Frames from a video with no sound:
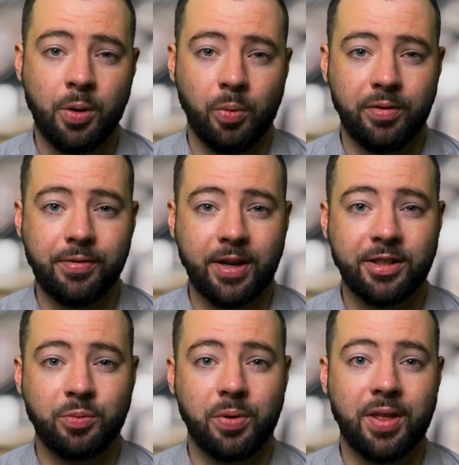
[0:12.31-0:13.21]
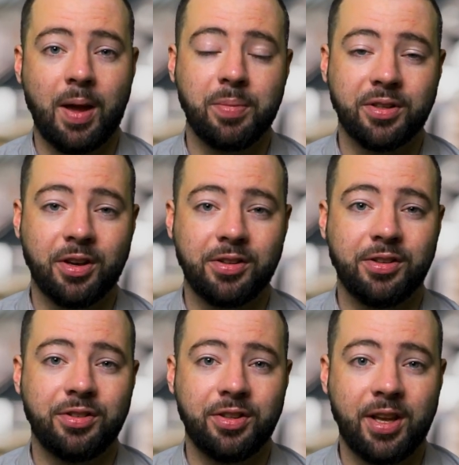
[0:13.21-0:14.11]
were infected with
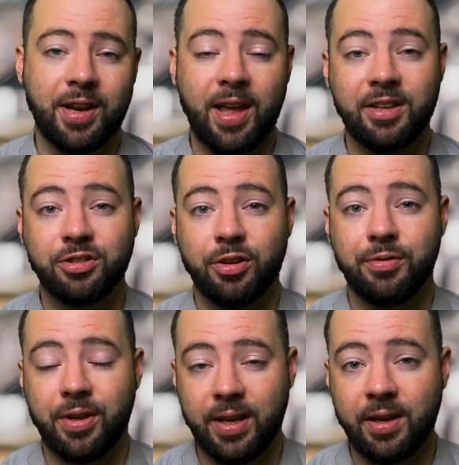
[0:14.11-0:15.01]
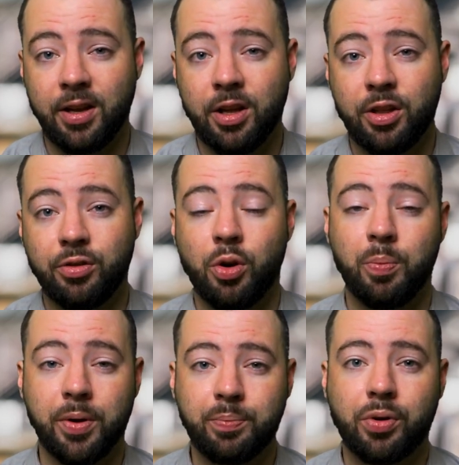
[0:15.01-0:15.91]
hepatitis C and HIV through a
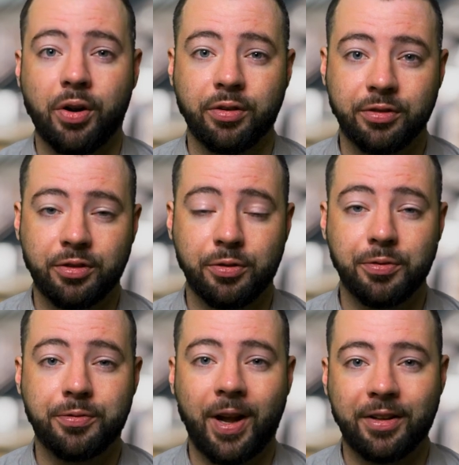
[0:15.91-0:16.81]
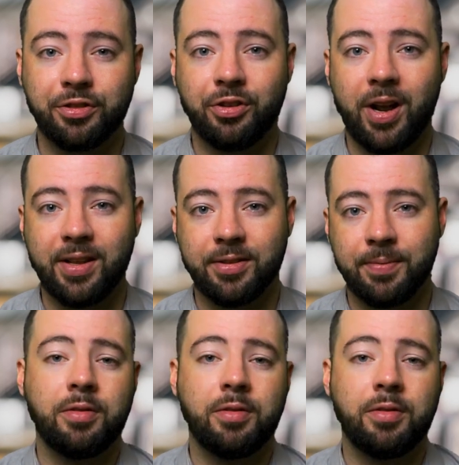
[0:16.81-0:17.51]
blood product called Factor VIII.